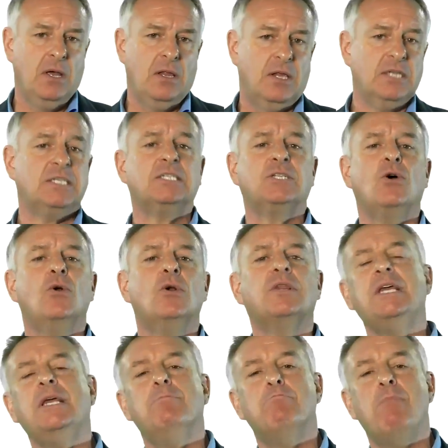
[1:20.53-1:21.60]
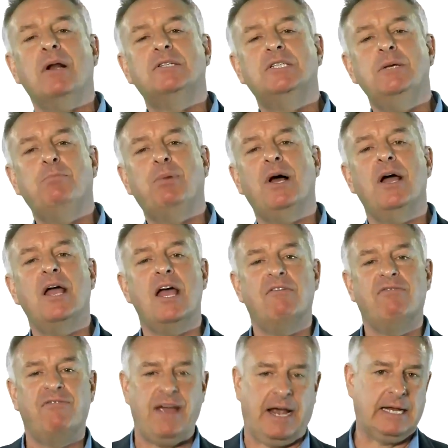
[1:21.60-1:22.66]
This is called the Multiplier
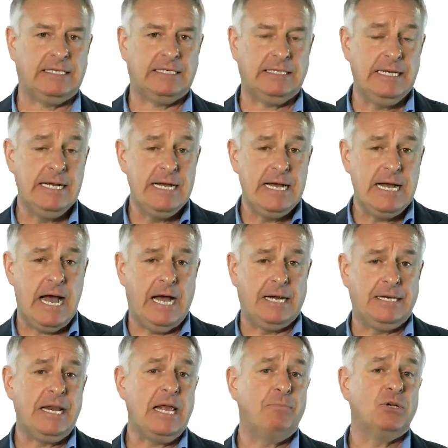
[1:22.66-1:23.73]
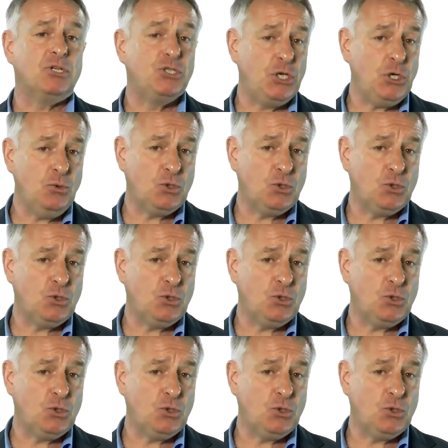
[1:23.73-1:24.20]
Effect and enables you